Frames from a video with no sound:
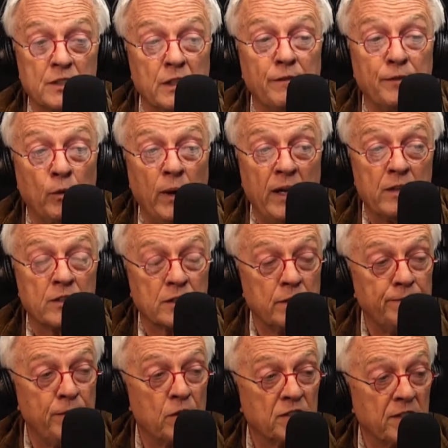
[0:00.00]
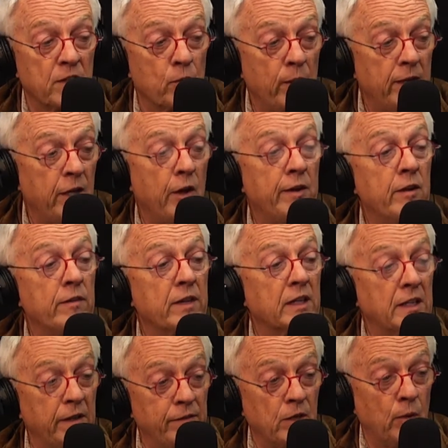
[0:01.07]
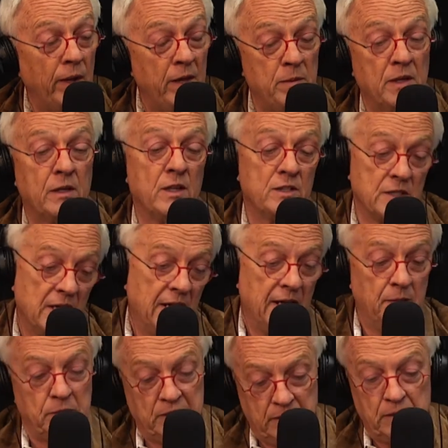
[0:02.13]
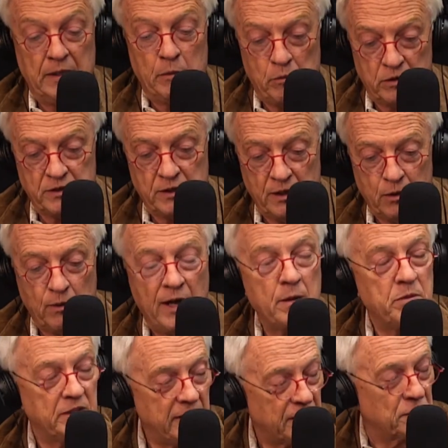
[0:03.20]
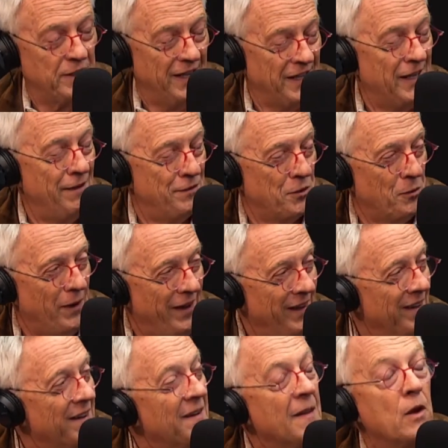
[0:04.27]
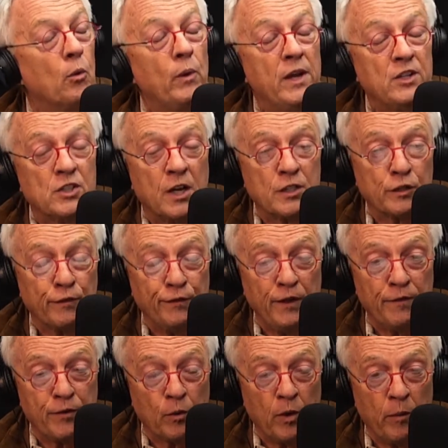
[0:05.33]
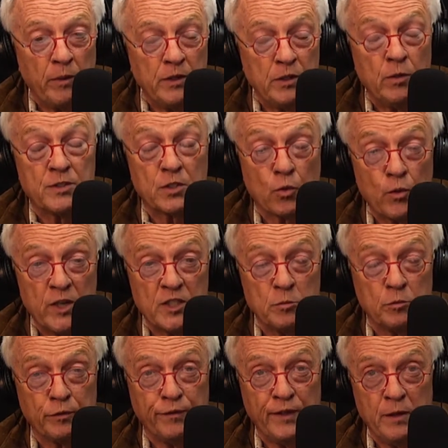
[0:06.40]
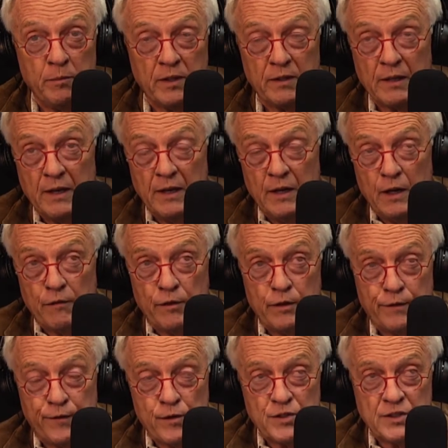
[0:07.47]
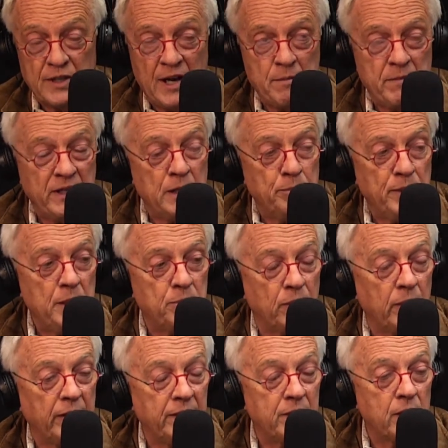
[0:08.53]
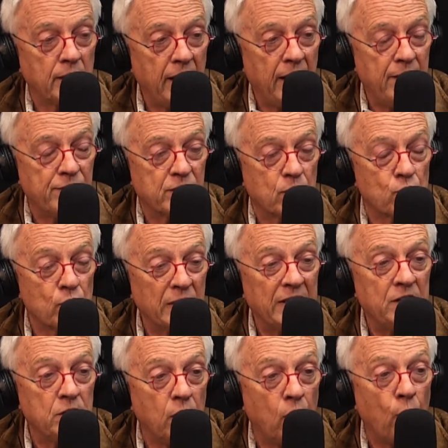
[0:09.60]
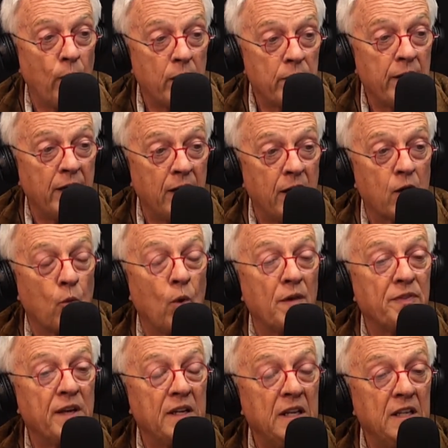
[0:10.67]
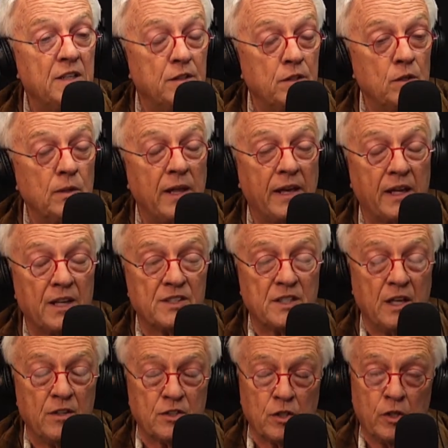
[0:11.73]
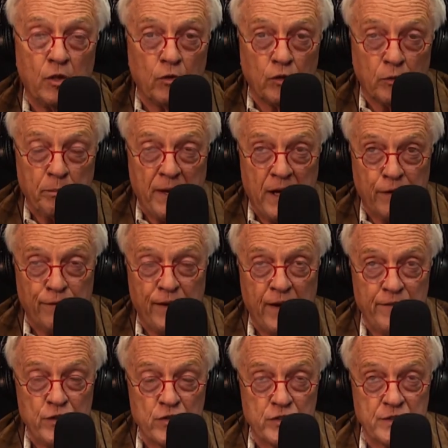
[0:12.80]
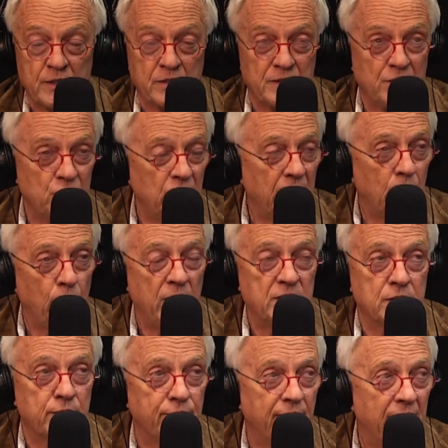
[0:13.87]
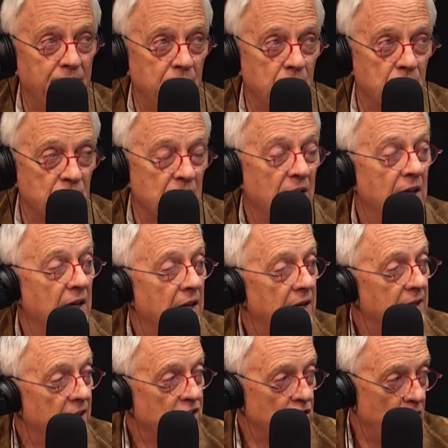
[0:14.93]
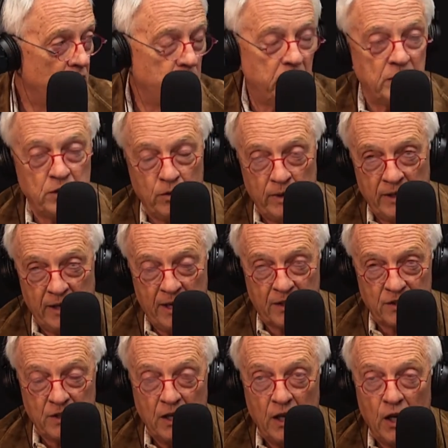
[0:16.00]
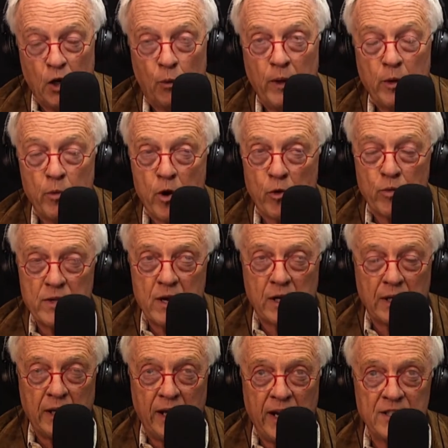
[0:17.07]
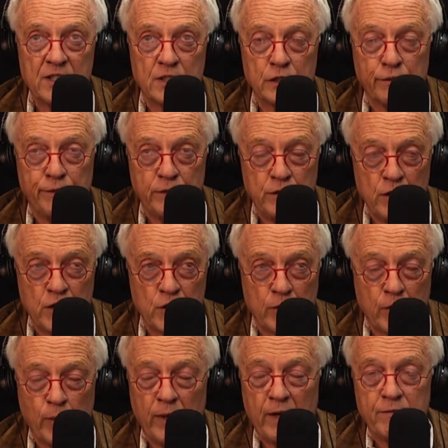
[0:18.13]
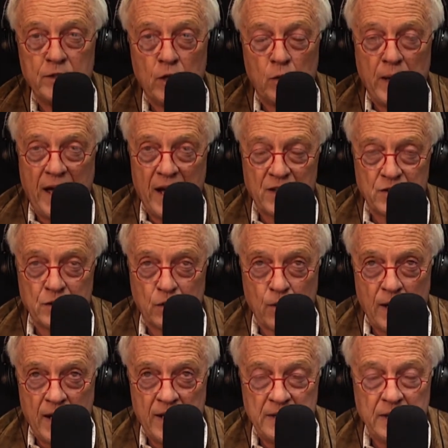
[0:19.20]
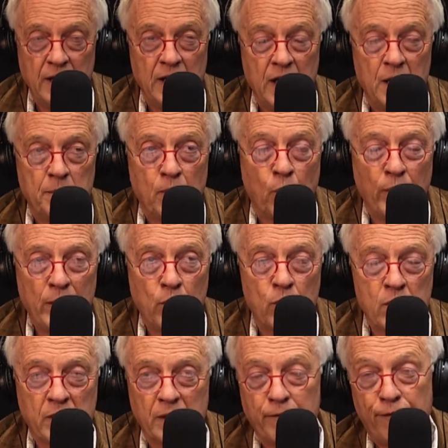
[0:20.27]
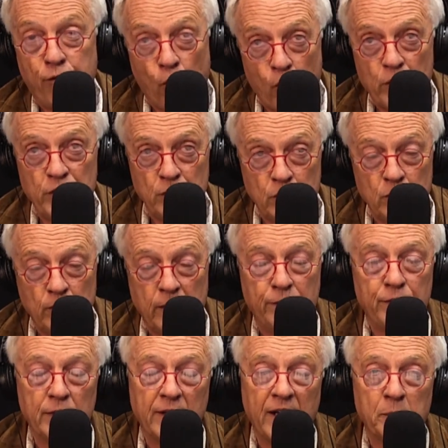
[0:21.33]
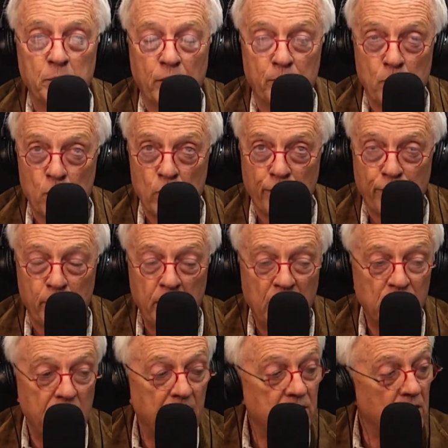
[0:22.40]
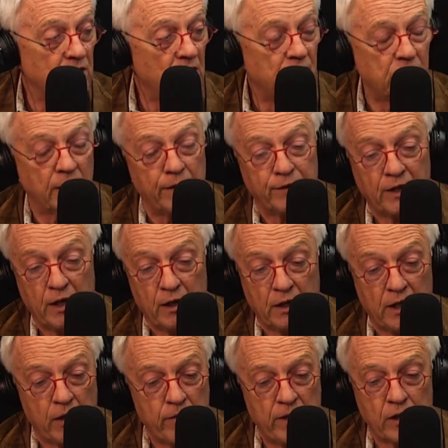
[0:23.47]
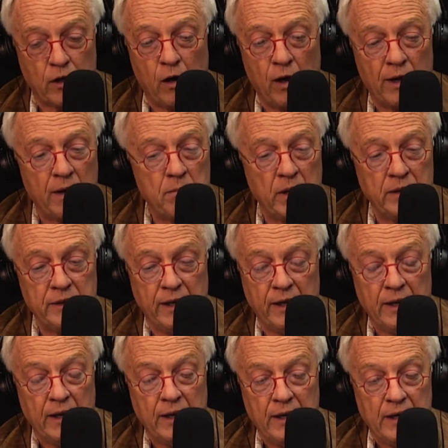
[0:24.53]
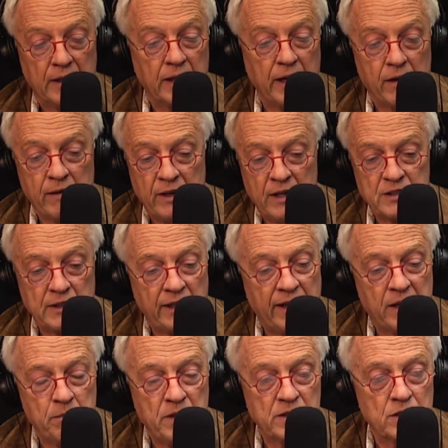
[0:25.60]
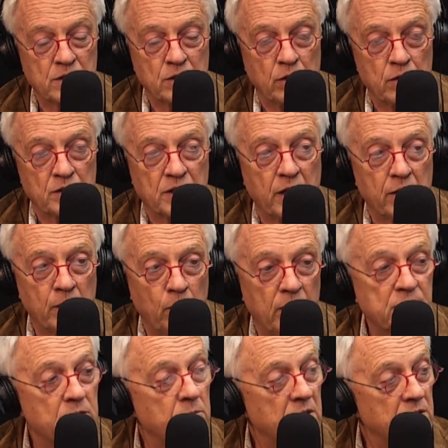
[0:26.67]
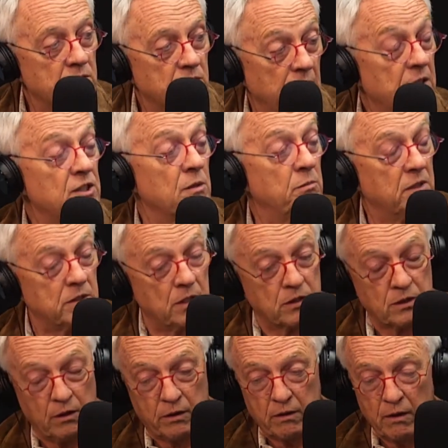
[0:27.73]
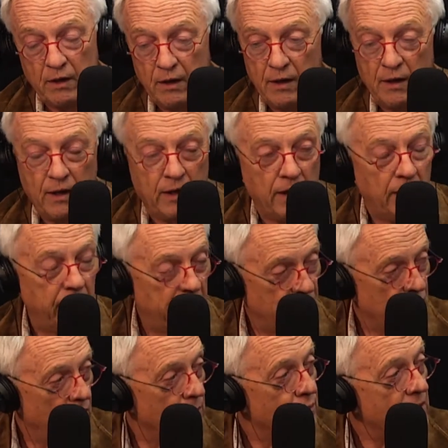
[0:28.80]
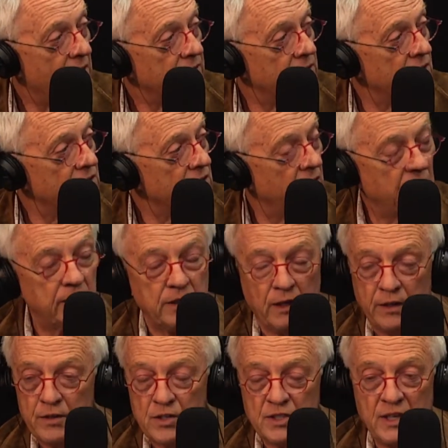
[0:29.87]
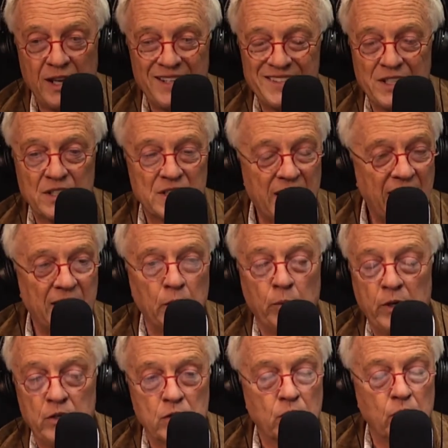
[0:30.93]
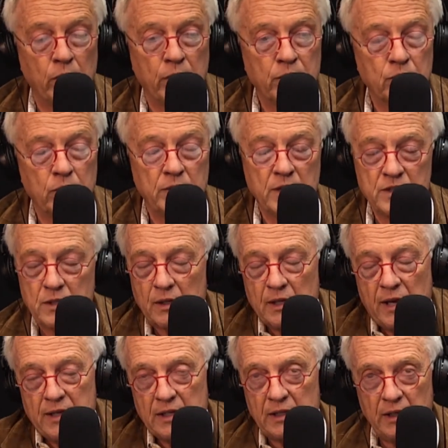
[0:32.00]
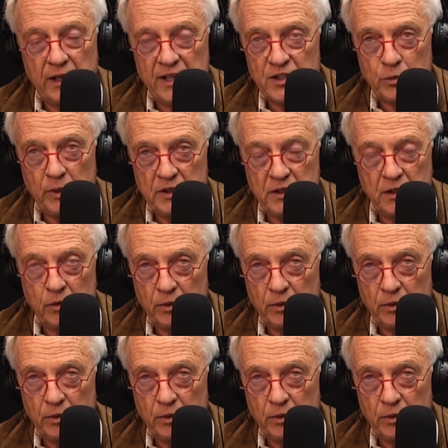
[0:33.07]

this stuff away. There's some folks on the radio I know that give it away because you know, I won't tell you why, but that's they give it away. Right. We charge a fee for what we do. It's a reasonable fee, but for the first time, many people in their lives really know where they are, what they need to do. Like I say, so they don't look back five years and I say, "Gee, I wasted five years, and I should have been doing X." We work with our clients as a fiduciary. We have no axe to grind but we work for you. And if you'd like more information, I suggest you give Gary a call on Monday. Gary has a lot of business owners. Gary was a business, is a business owner right. uh, in his own practice, and uh, understands exactly what you're going through. And these are the kind of clients we